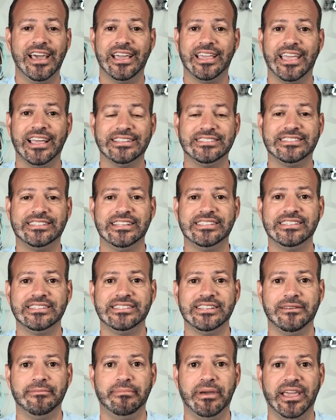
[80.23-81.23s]
Again, since
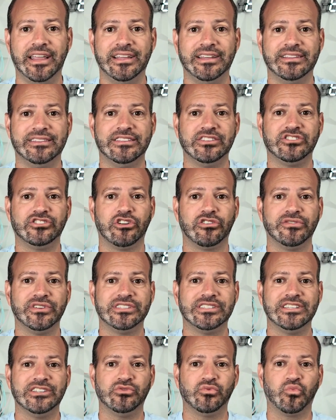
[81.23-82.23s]
it's in beta, the
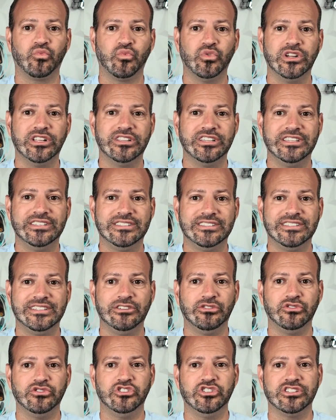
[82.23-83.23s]
service is really
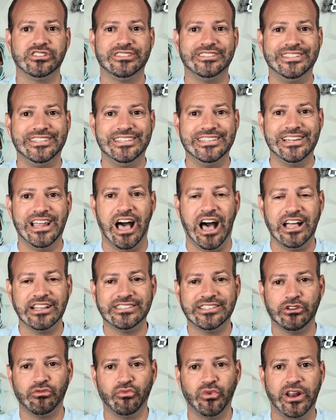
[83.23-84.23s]
still just
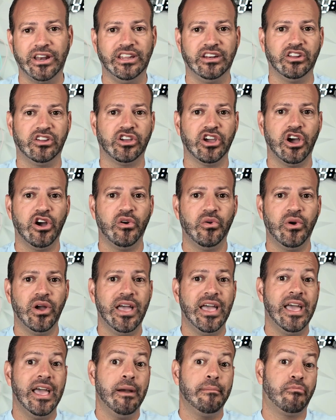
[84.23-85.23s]
not ready to go.
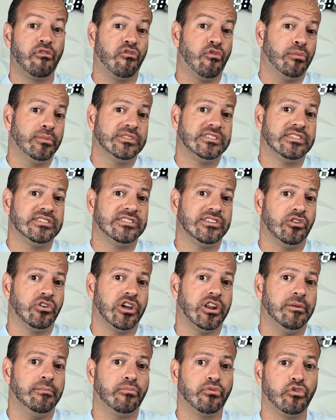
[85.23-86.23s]
Performance is still
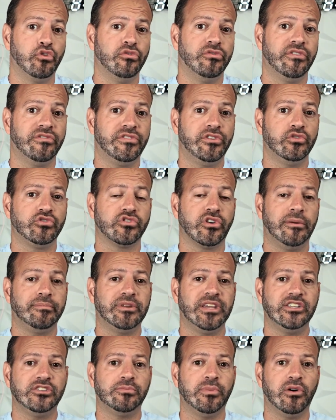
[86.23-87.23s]
going to improve in future
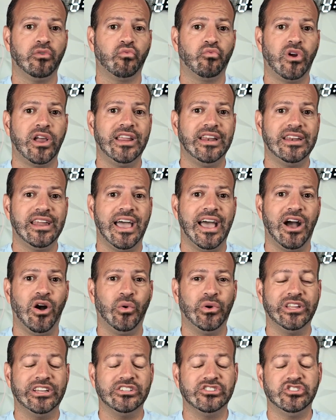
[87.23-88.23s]
updates, but right
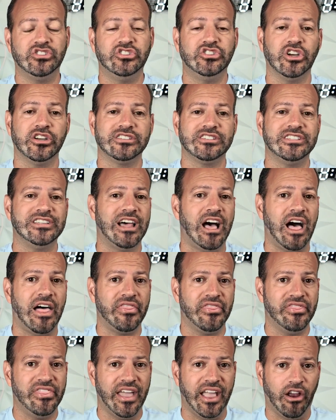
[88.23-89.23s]
now it is just not
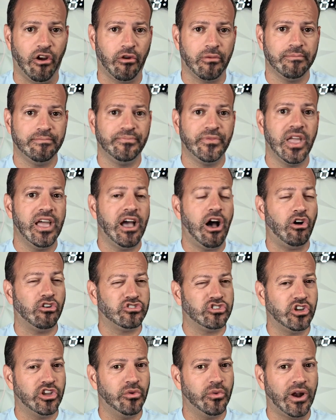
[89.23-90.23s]
there. I'll
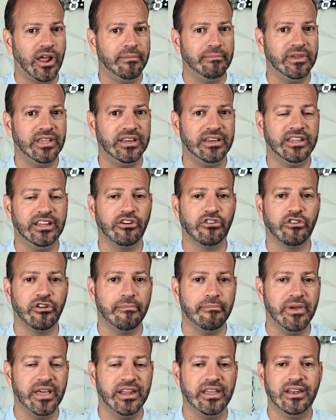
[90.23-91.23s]
show you what I mean here in a
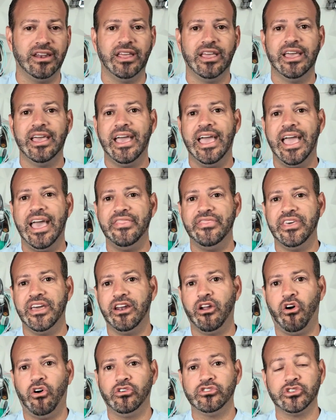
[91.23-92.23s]
minute. And
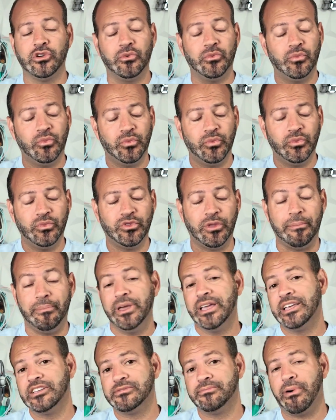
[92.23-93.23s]
then also, the
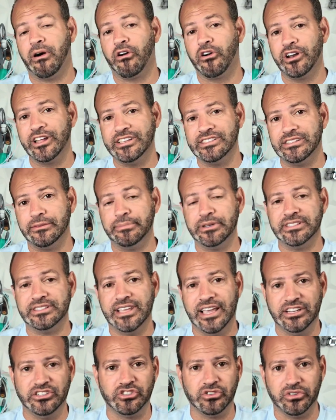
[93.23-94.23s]
biggest part is the
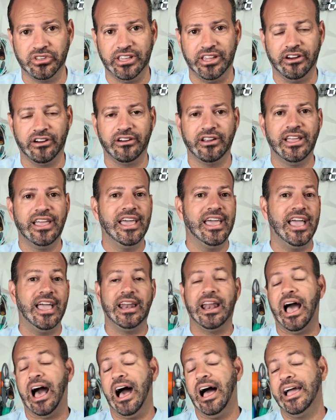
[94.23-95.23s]
potential here.
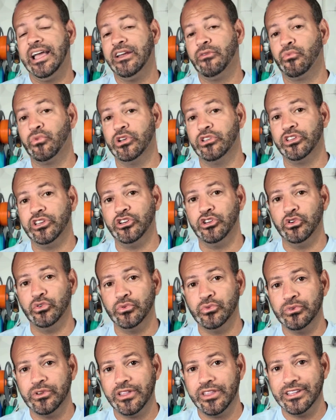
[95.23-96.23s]
And I really
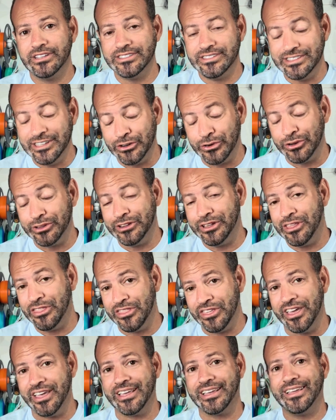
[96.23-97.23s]
do secretly
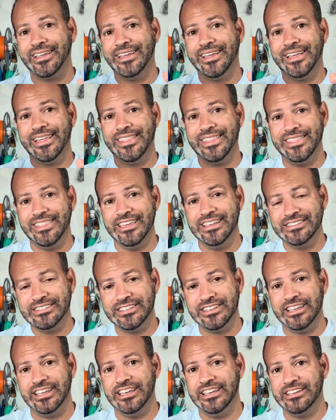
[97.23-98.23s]
think
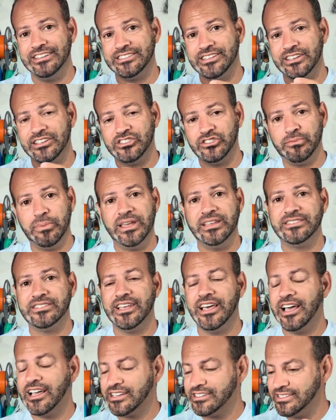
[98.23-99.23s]
this is
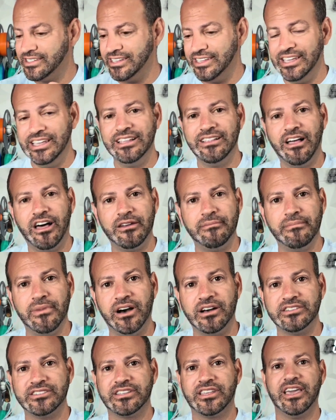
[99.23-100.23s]
SpaceX, Elon
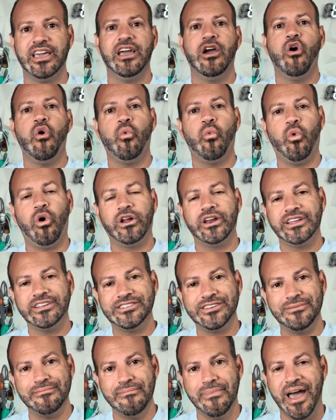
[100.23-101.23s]
Musk, wanting
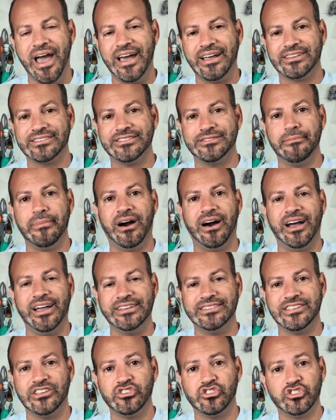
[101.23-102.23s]
to
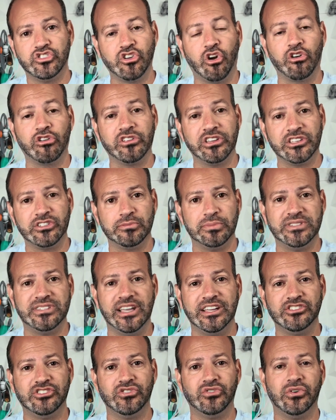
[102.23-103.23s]
maximize Starlink's
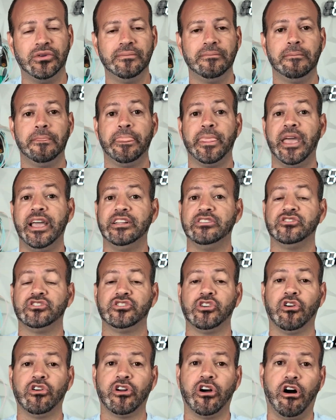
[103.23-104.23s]
potential and
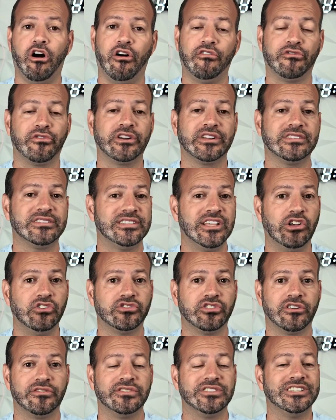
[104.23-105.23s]
start offering cell
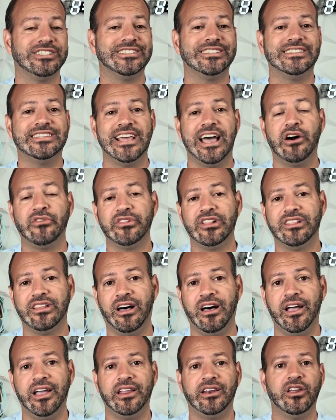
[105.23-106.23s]
services down the
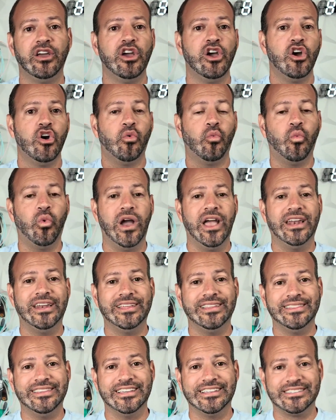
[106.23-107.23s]
line
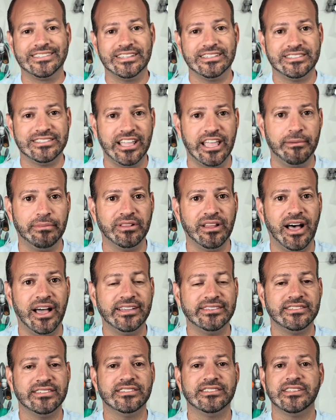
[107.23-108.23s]
when this
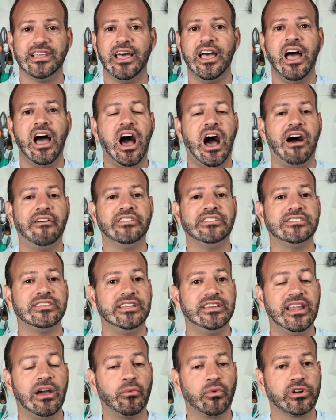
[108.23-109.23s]
stabilizes.
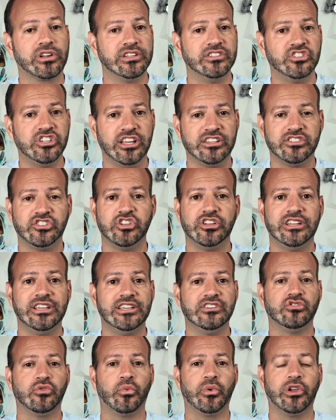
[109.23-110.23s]
Obviously, network congestion
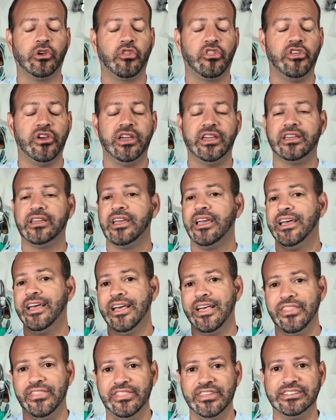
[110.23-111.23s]
is a real thing.
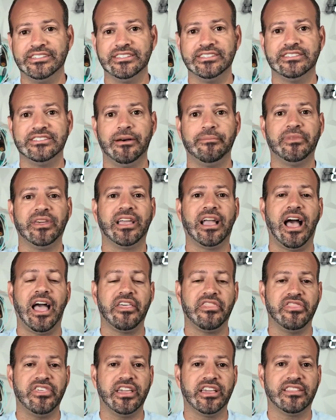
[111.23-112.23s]
This is something
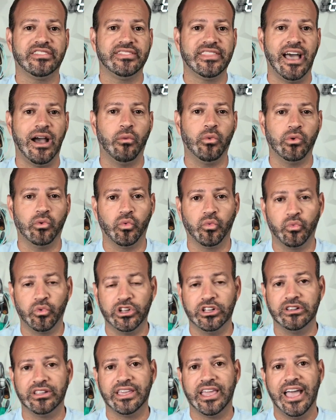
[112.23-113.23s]
I think that will
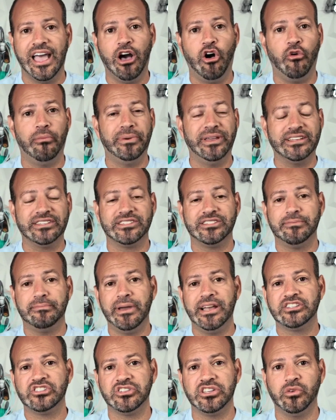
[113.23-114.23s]
really help,
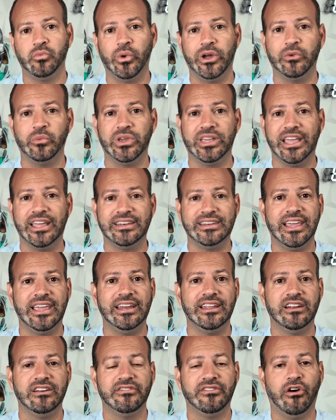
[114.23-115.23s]
especially when we get
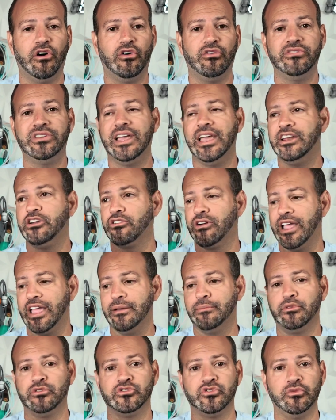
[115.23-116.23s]
data involved and you're
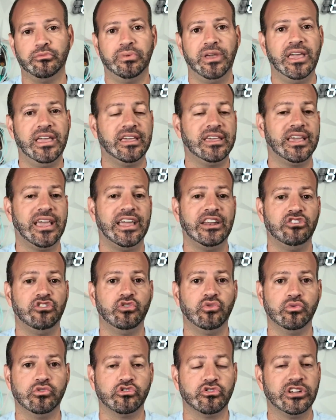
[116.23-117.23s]
able to ping and
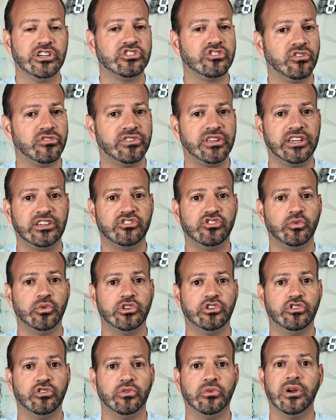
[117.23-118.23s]
do traditional things you
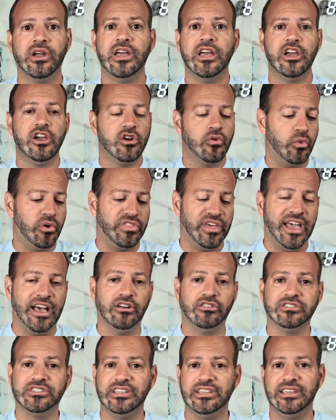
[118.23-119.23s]
would do with
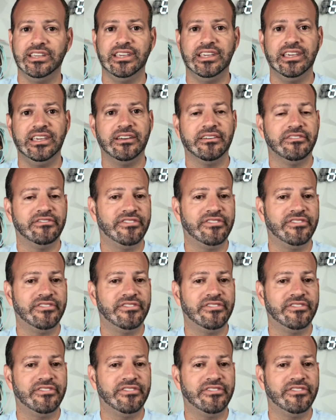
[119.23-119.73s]
LTE,